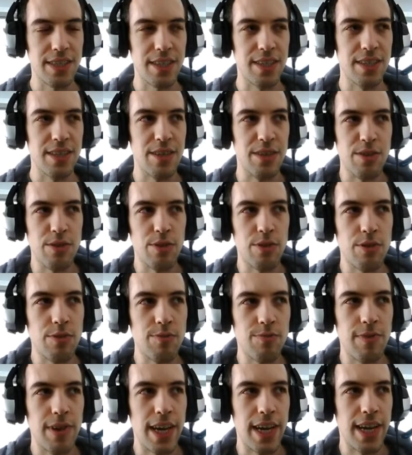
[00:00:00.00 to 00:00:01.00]
no
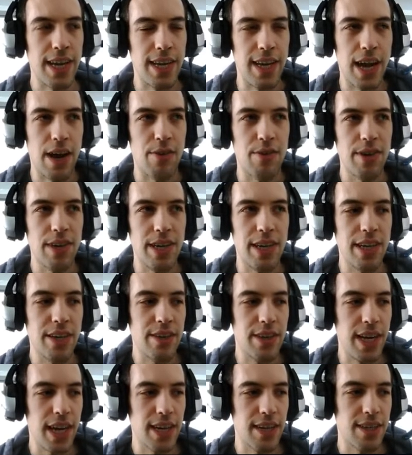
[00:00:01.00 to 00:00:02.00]
way inherently
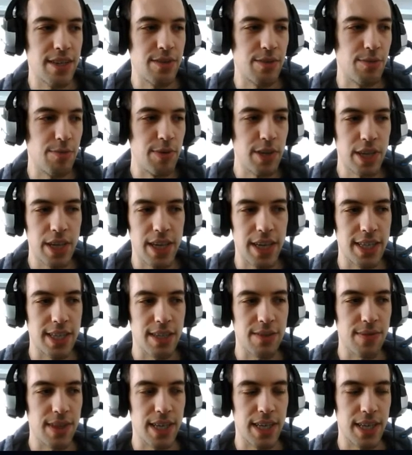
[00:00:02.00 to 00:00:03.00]
connected to
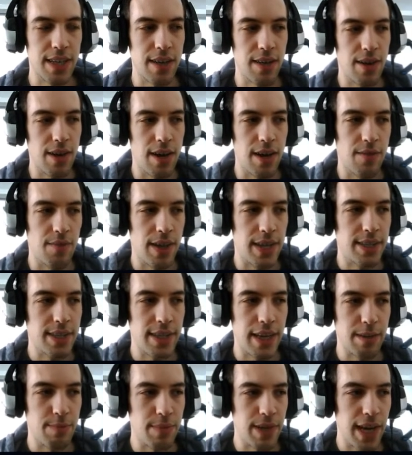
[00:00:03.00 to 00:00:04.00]
visualizing that
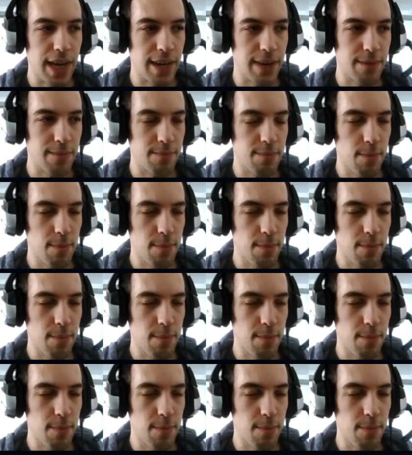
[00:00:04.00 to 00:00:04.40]
same data.